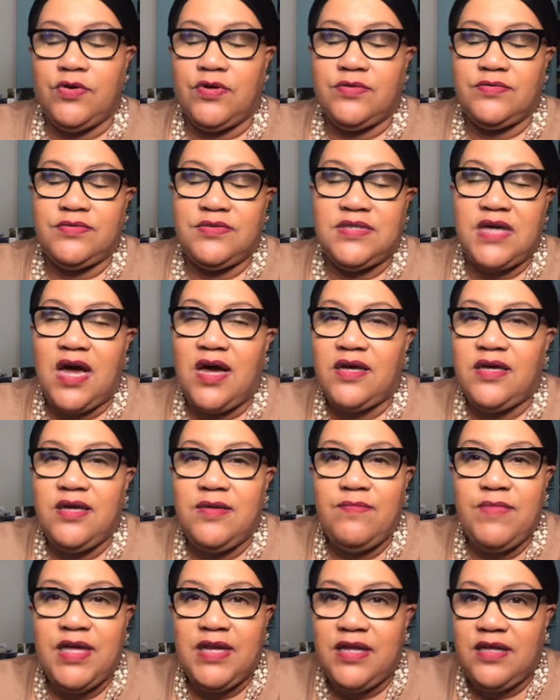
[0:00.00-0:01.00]

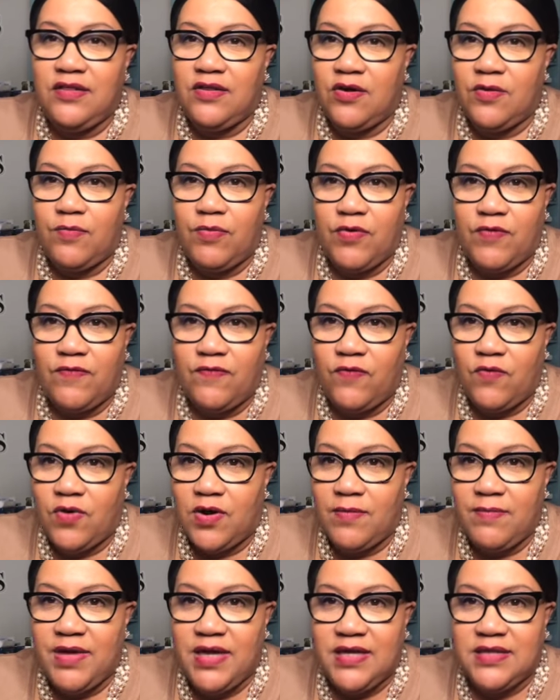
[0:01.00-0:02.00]
documenting their
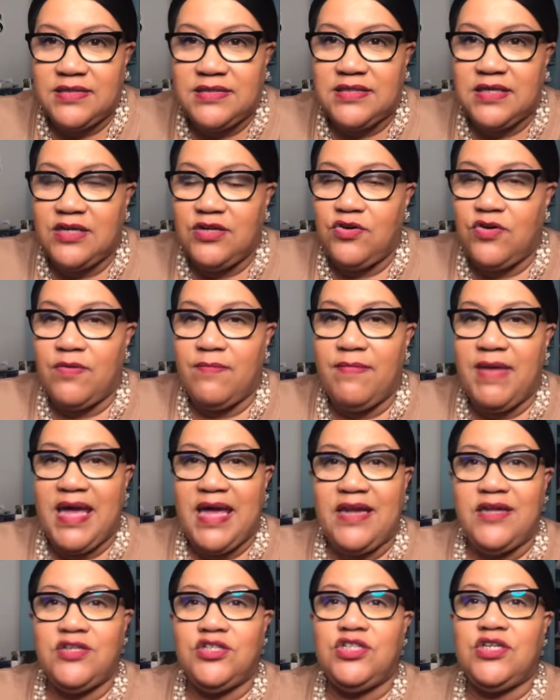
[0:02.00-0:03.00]
performance and you're
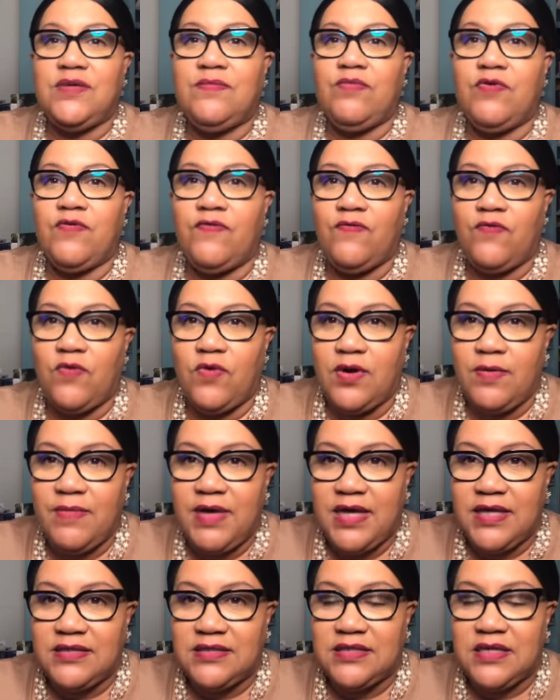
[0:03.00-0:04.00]
managing
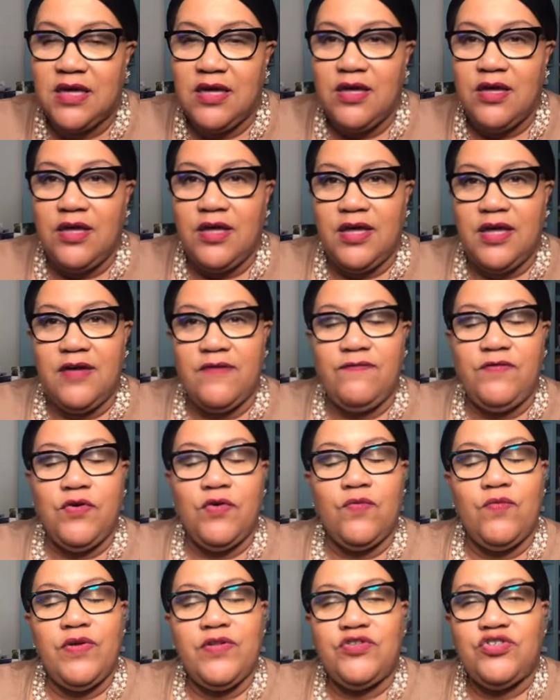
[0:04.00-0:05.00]
performance. If you're
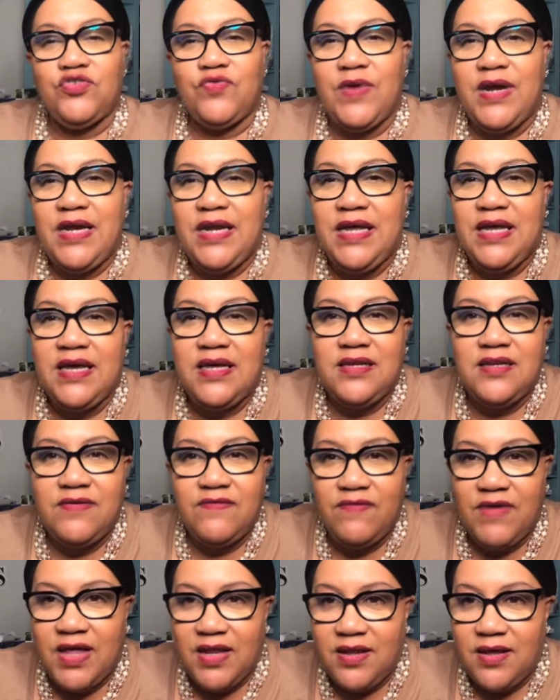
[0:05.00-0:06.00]
with training and
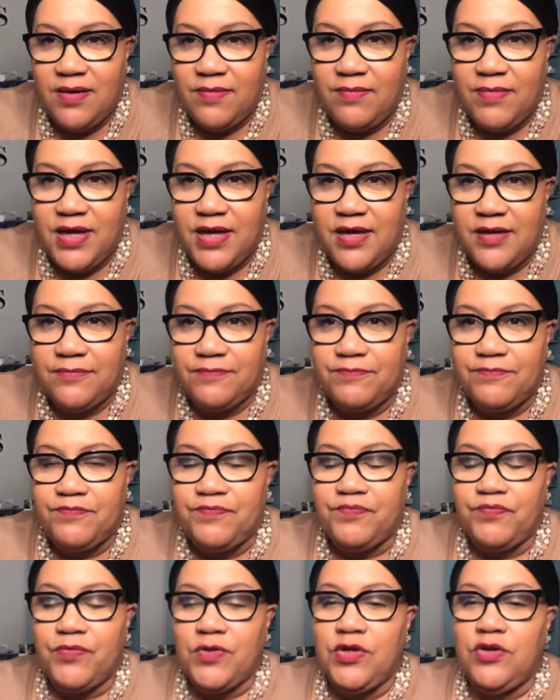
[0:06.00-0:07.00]
development,
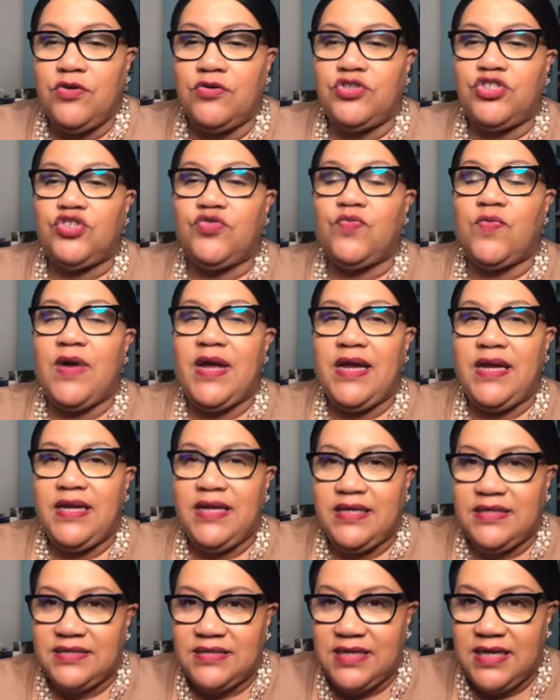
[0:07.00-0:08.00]
you're
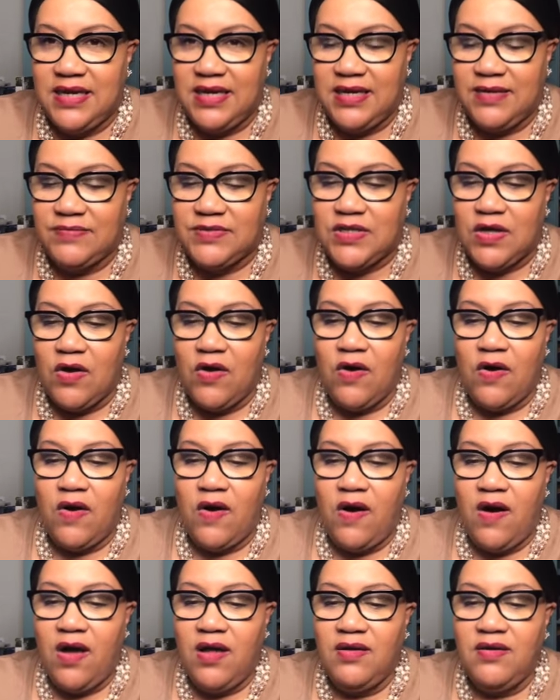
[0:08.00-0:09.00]
training teams.
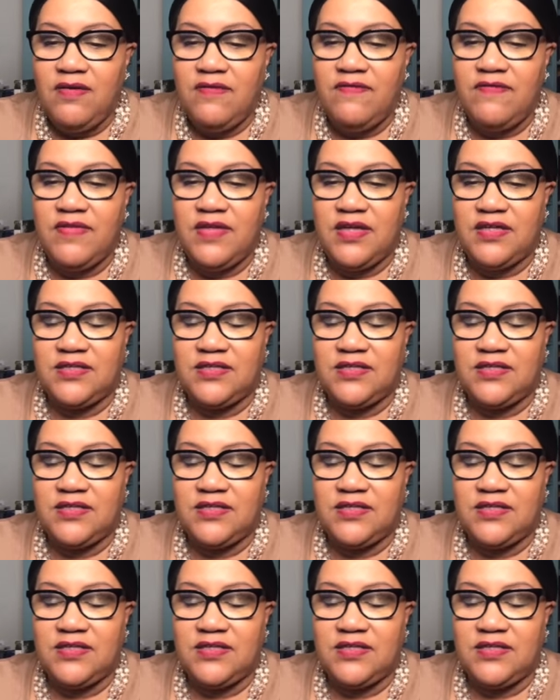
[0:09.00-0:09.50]
All of this